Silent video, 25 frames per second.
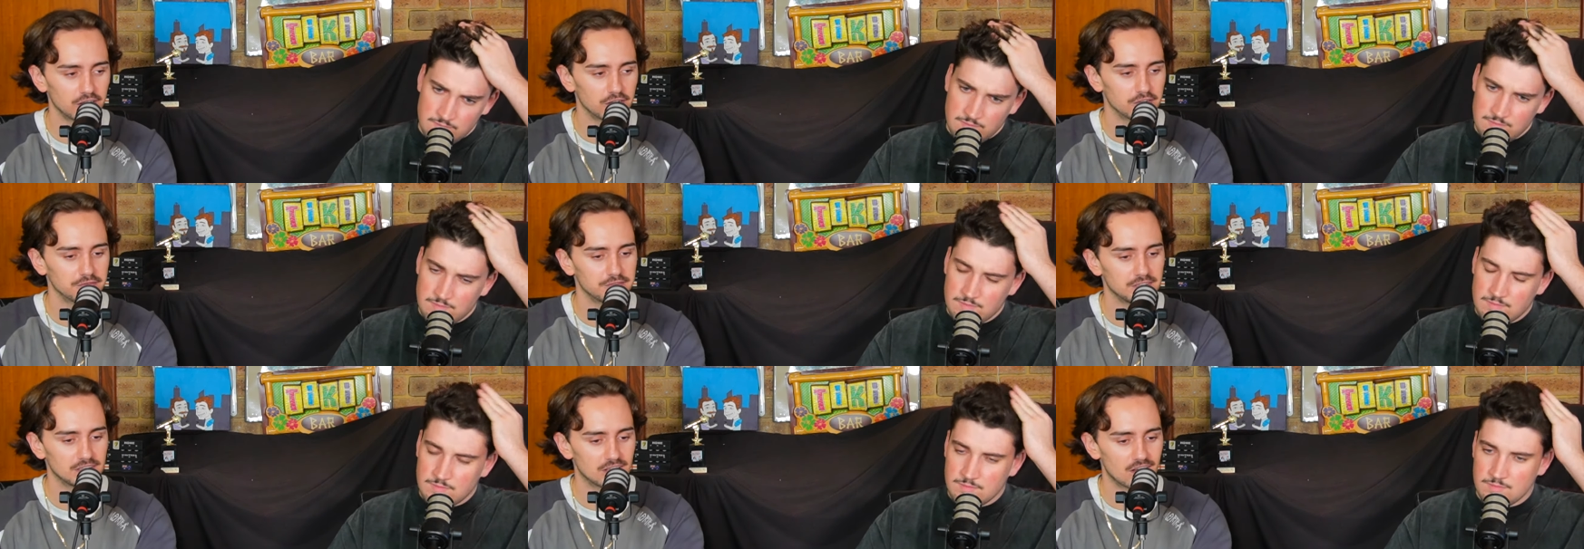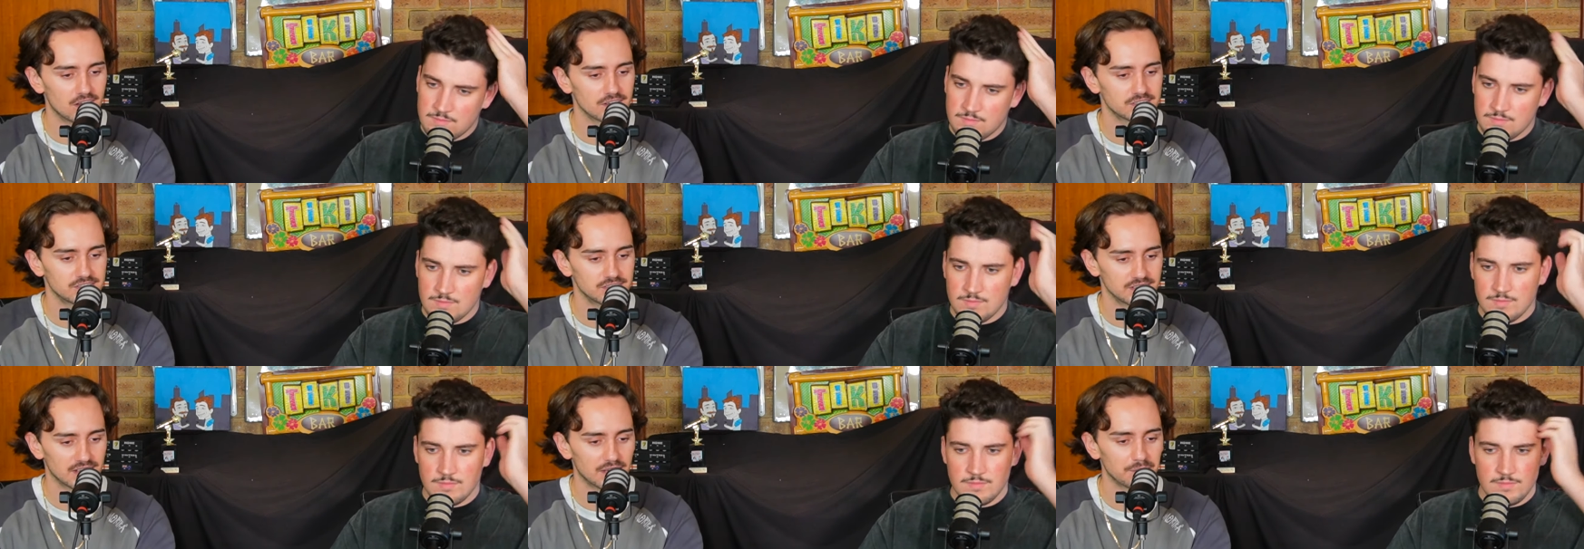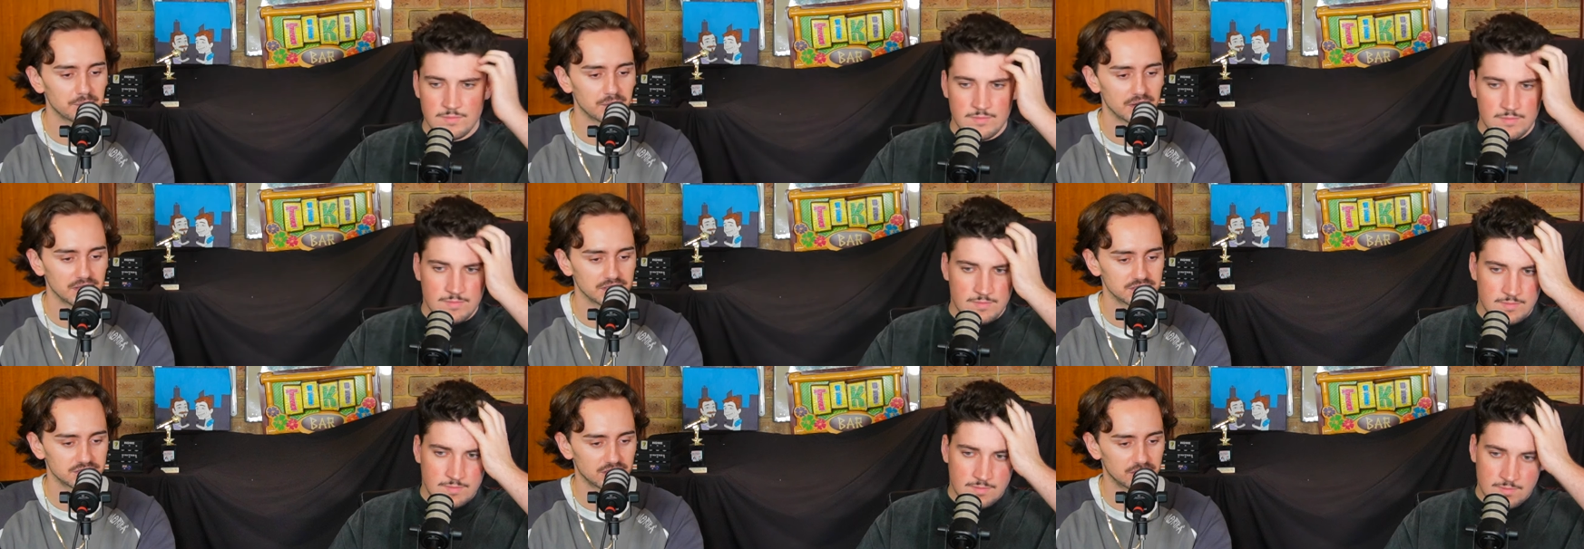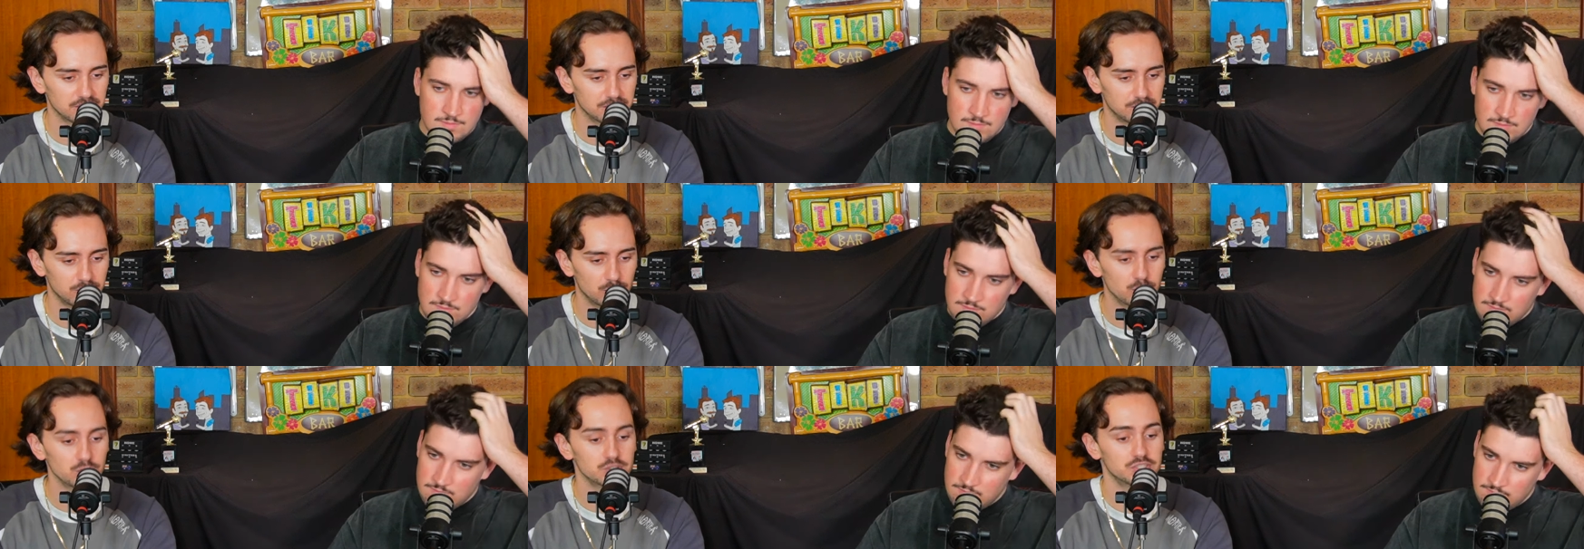Speaker 1: don't know if he likes you that much,
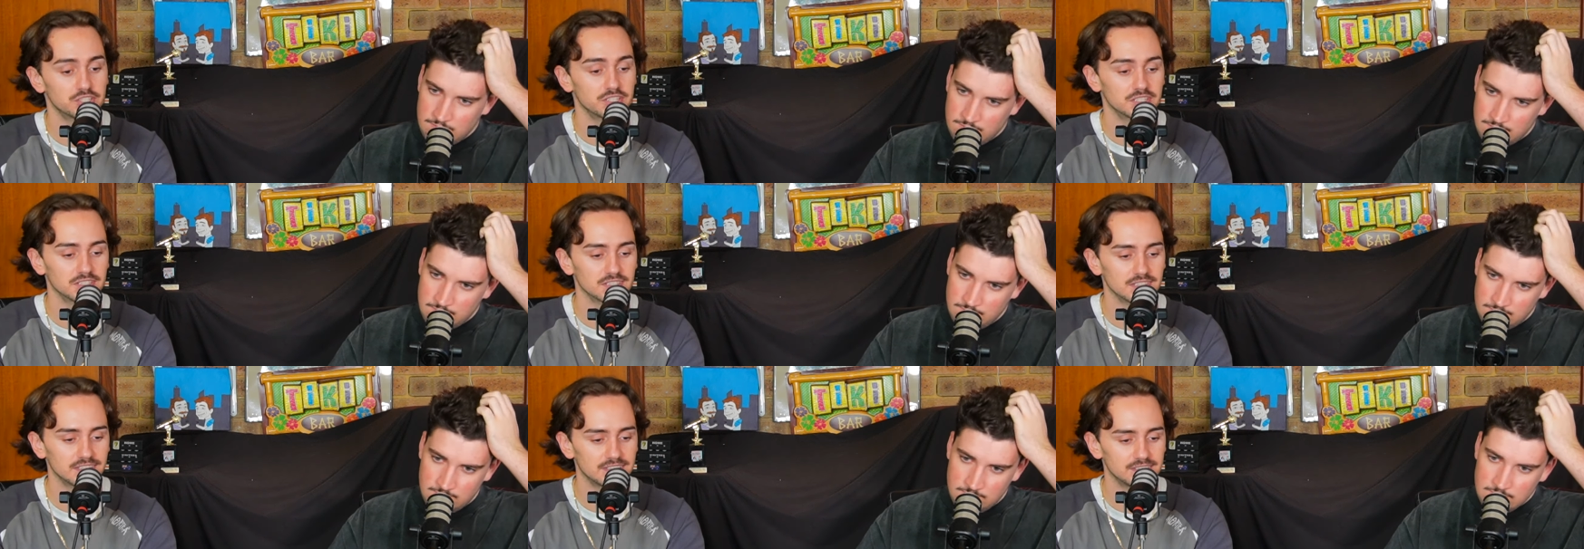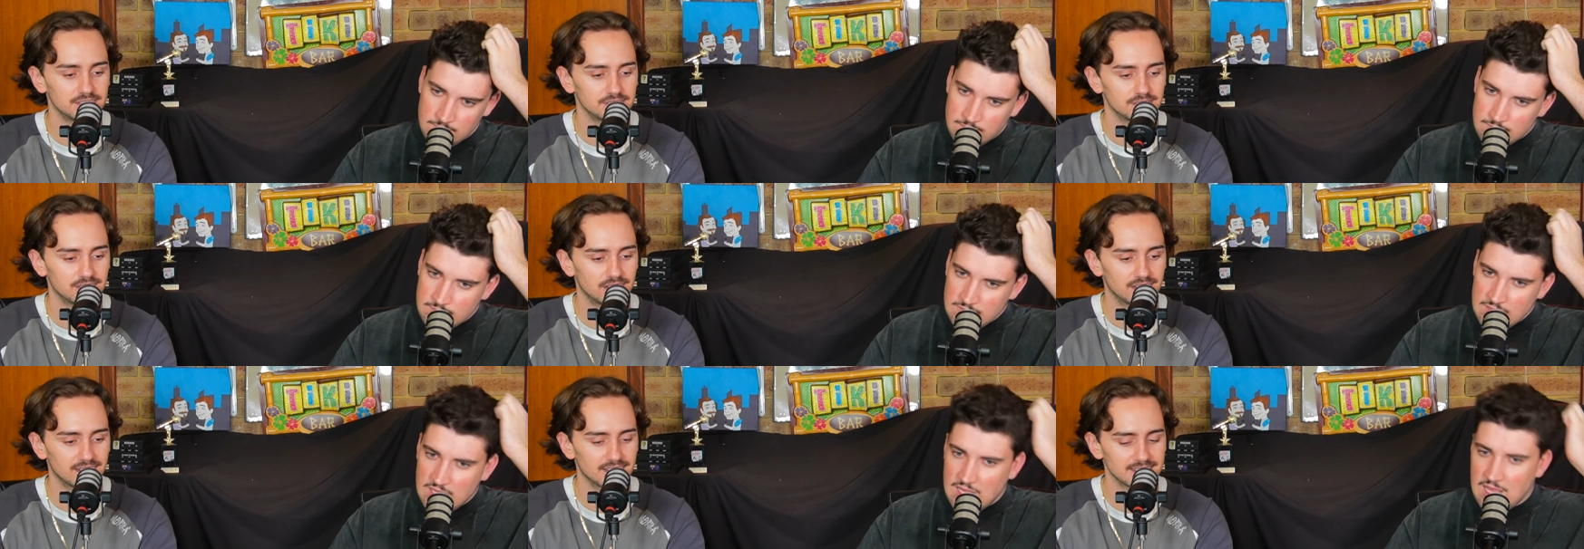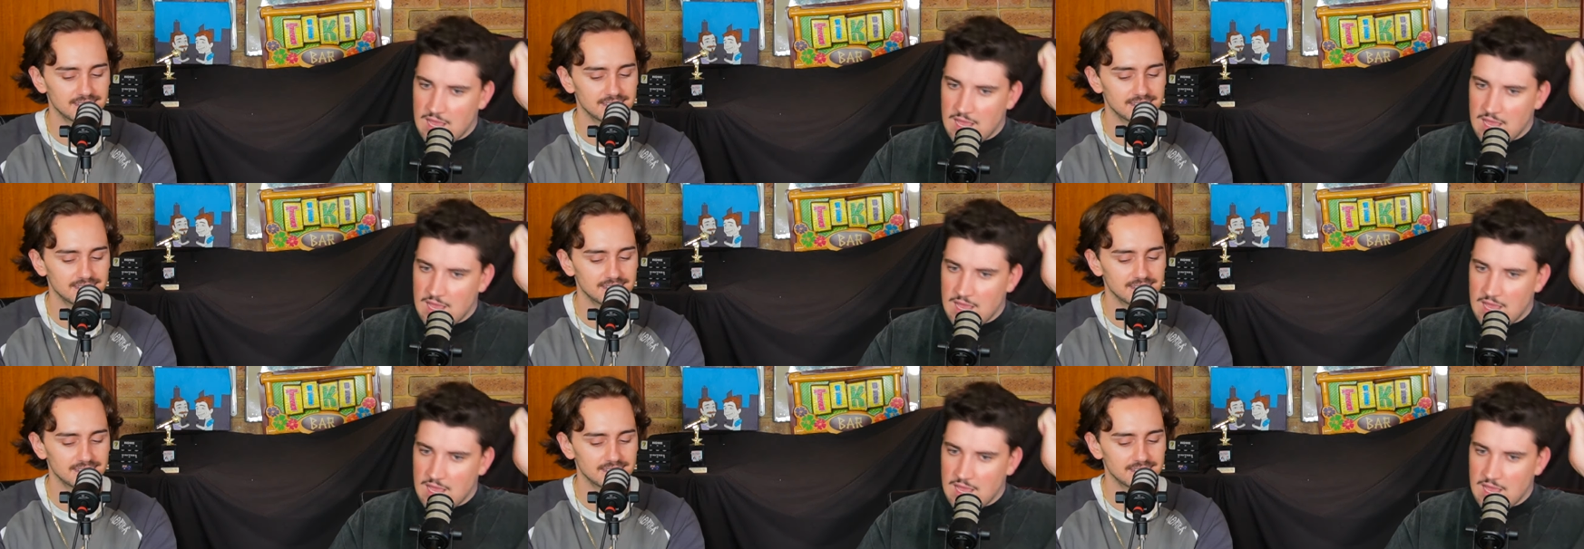unfortunately, and